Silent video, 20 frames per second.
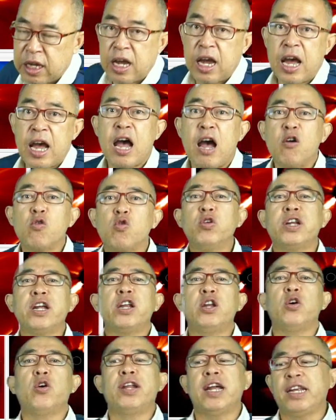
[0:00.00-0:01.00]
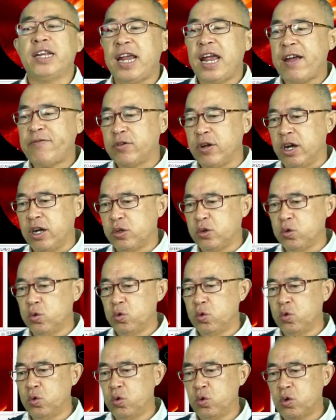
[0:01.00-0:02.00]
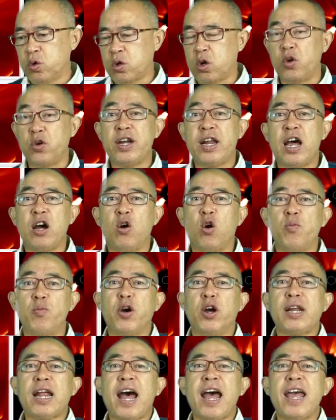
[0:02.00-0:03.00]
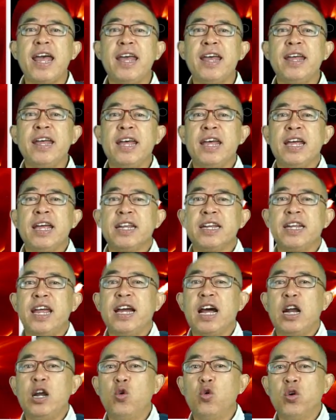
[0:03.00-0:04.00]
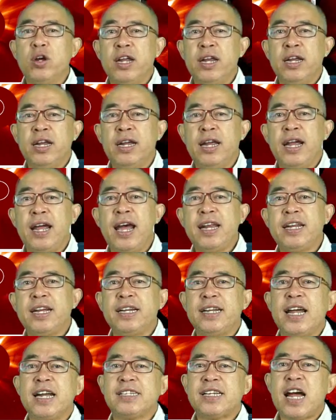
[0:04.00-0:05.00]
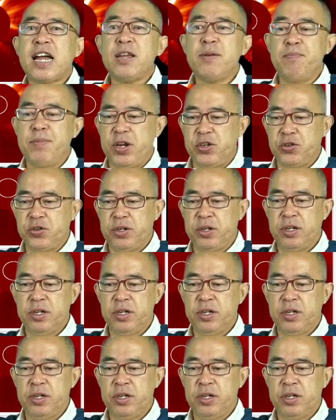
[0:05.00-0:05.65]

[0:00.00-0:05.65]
how could I know that have the two corona hole because I take a look at the NASA image